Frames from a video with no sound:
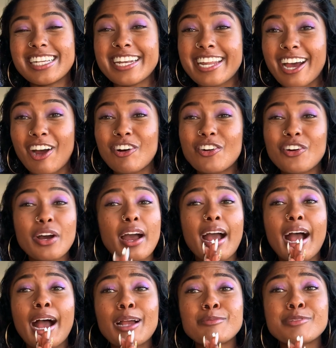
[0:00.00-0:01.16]
Now,
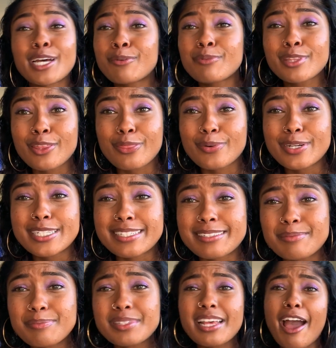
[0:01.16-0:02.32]
I'm done with the 3
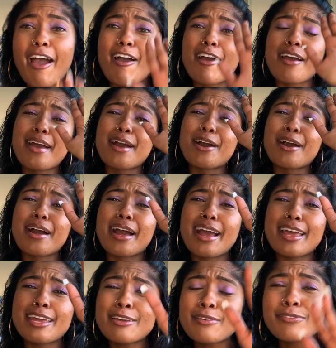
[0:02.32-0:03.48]
tips.
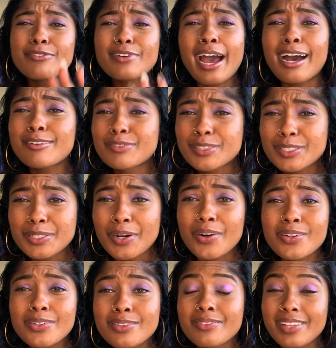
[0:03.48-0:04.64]
If after
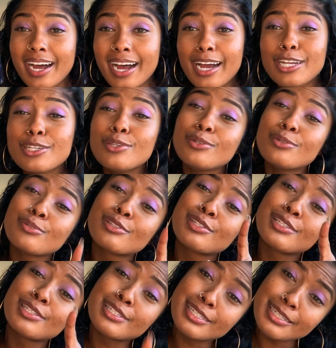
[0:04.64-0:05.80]
all of that you
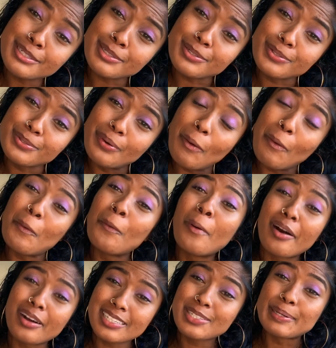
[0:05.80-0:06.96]
still
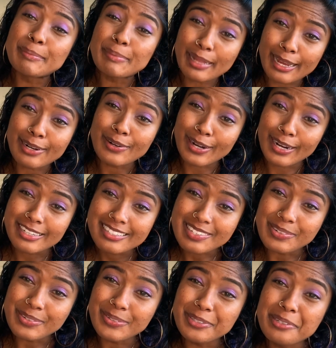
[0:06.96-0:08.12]
want to apply to grad
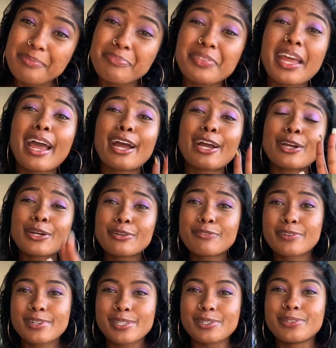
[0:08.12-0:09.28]
school, good
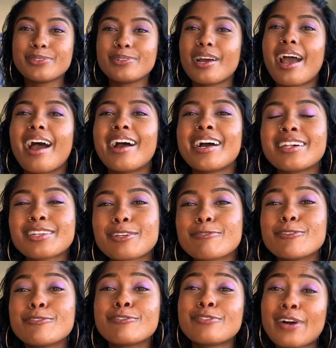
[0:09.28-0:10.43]
for you. I'll give
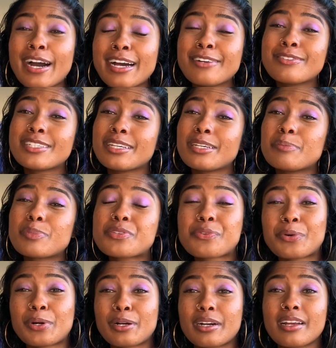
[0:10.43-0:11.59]
you 5 tips
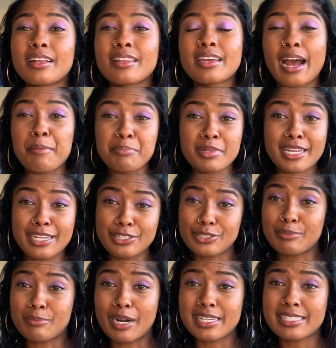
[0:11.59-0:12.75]
for the
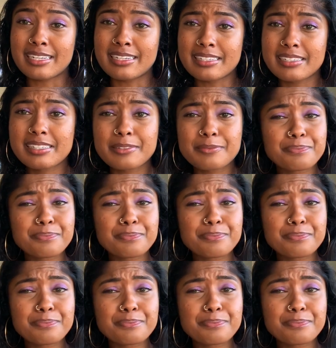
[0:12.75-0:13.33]
application process